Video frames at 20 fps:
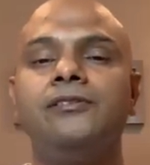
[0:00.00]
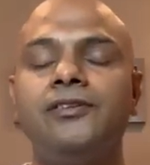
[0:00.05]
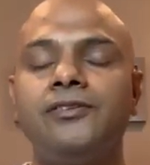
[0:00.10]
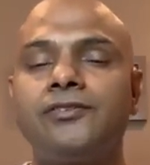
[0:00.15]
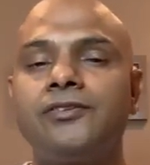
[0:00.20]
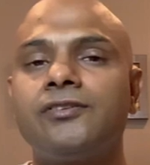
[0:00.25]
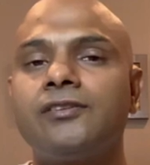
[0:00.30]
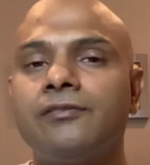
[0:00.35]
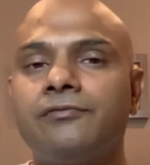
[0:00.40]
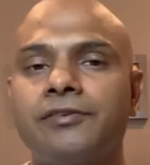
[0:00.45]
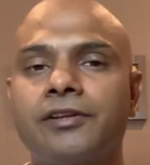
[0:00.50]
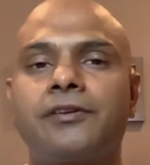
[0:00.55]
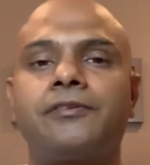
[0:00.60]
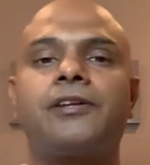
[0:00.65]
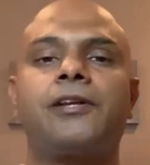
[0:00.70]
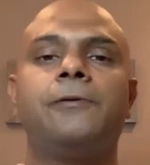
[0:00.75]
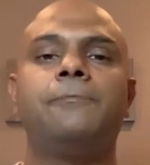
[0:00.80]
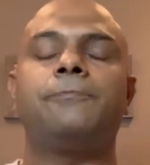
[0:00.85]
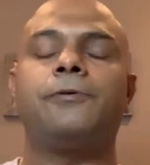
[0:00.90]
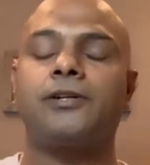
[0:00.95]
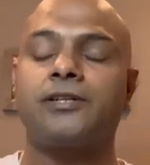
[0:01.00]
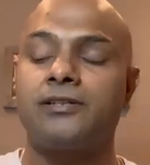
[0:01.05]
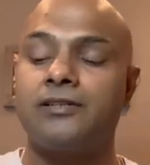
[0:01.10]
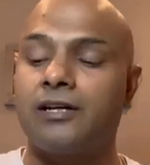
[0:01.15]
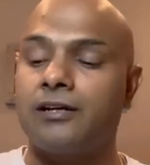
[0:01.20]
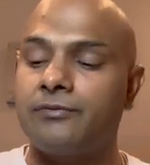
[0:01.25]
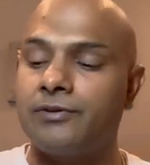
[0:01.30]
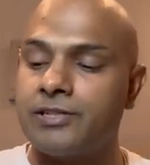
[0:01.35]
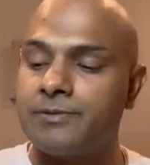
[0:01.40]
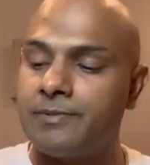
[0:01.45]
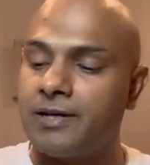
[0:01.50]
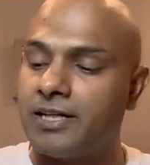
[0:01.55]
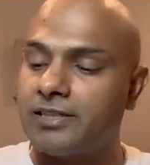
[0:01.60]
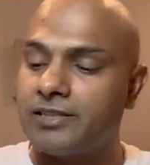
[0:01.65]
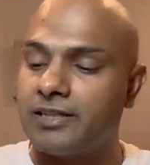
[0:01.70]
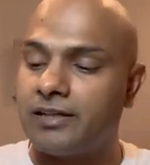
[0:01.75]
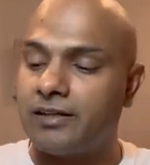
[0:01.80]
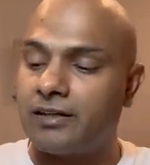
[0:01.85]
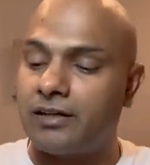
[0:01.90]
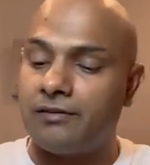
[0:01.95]
This is a very, very important advice my
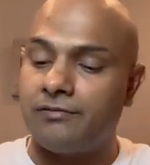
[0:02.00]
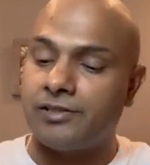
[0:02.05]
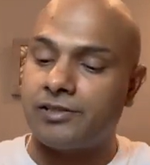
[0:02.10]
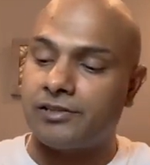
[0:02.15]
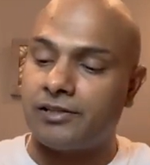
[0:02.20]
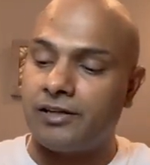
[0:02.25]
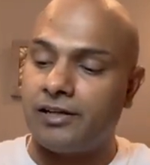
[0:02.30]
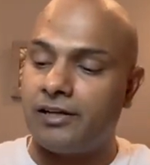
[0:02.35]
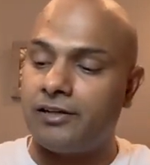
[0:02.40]
Acharya gave yesterday.